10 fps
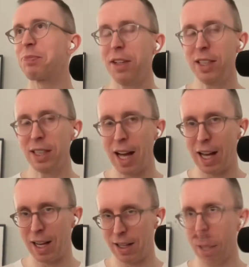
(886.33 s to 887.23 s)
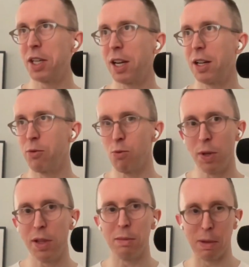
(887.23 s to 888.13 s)
having that as a kind of
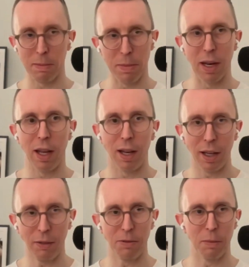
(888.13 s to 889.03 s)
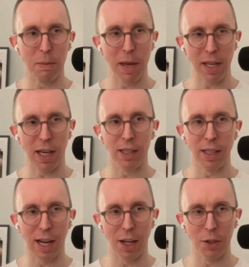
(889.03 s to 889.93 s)
rhythm in my life and making
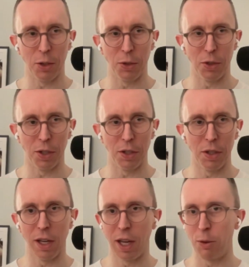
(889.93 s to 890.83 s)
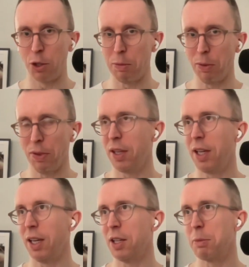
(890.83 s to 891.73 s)
that a non-negotiable
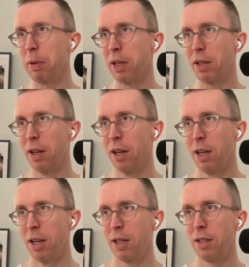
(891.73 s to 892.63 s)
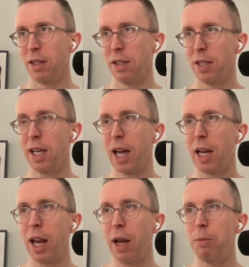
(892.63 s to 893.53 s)
thing has been the thing.
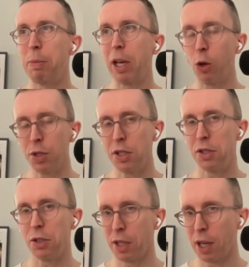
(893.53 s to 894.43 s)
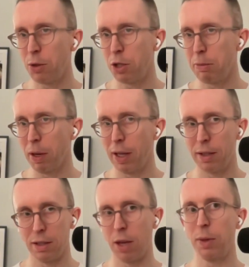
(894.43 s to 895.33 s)
And because it's non-negotiable, I
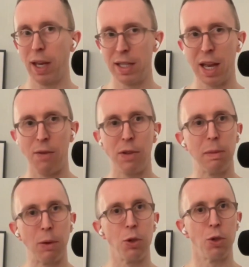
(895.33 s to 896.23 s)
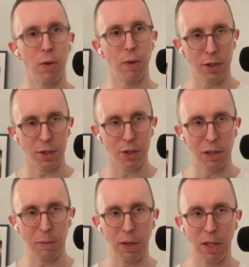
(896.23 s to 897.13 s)
don't get to have an emotional
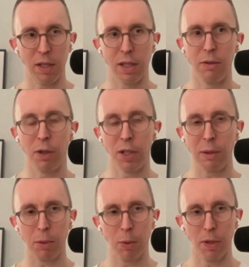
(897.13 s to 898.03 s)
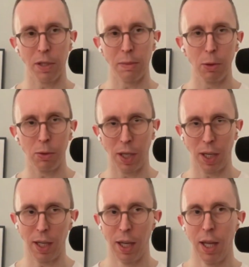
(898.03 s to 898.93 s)
relationship with it. So for example, this
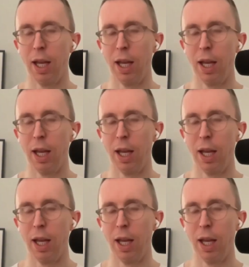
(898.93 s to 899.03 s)
morning,